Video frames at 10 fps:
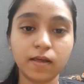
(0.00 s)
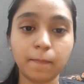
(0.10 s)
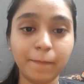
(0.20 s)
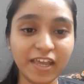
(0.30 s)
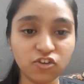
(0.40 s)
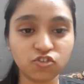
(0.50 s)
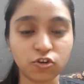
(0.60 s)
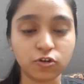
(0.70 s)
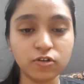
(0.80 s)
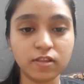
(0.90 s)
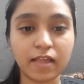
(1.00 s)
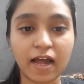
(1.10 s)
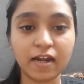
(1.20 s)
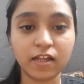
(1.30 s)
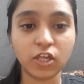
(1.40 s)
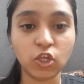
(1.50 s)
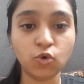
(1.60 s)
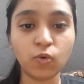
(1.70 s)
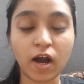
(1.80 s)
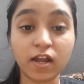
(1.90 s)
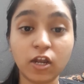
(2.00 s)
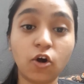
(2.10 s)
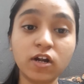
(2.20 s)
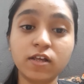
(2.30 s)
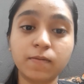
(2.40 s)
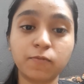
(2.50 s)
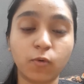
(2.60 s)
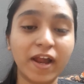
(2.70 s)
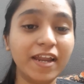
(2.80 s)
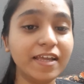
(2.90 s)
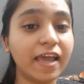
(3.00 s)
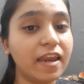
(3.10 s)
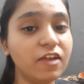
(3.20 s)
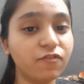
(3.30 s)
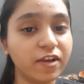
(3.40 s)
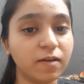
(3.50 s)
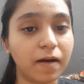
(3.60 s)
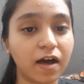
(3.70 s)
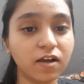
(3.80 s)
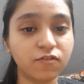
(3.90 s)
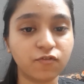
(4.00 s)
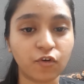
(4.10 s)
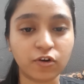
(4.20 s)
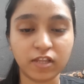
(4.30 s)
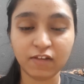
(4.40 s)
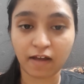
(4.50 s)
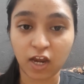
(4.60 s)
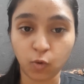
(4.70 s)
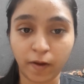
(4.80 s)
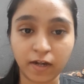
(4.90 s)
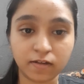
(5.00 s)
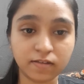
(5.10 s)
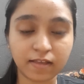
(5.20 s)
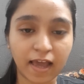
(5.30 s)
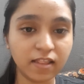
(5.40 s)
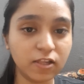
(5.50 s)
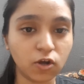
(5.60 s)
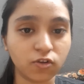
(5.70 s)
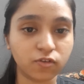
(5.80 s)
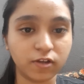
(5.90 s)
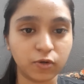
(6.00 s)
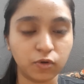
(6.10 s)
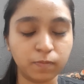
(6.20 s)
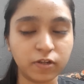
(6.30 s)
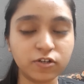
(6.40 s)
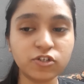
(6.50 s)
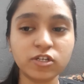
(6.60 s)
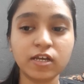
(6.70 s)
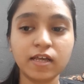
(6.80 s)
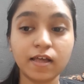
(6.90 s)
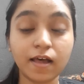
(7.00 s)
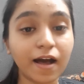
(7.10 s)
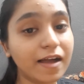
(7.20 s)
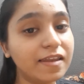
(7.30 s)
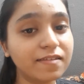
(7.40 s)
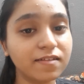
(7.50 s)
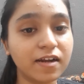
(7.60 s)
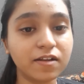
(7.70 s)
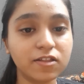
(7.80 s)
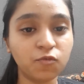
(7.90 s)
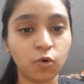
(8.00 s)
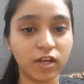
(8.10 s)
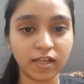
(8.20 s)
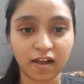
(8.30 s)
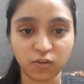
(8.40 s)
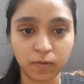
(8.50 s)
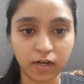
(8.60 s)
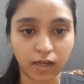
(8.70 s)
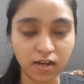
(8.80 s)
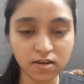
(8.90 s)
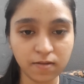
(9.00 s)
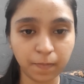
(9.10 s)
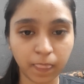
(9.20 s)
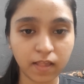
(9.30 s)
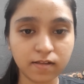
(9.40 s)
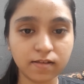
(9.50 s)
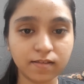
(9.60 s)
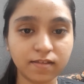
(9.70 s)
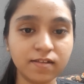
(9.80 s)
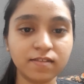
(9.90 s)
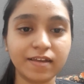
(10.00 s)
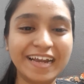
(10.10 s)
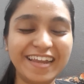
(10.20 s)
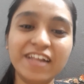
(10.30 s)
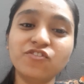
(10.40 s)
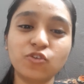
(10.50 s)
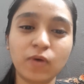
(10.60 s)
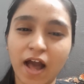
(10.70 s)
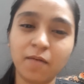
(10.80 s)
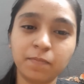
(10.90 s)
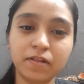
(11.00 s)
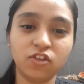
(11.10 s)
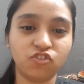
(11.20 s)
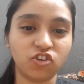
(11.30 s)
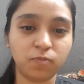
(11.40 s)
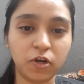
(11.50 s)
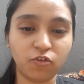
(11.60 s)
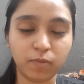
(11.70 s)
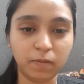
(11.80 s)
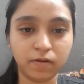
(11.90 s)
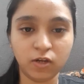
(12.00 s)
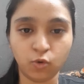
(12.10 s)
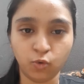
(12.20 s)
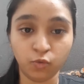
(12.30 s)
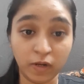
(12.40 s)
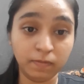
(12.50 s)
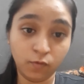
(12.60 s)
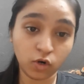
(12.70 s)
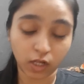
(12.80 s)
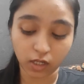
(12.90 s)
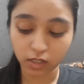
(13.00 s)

Make sure that you are not providing any feedback for the evaluators and the auxiliary role players unless and until the voting has been done, since it tends to hamper the judgment of people who will be voting.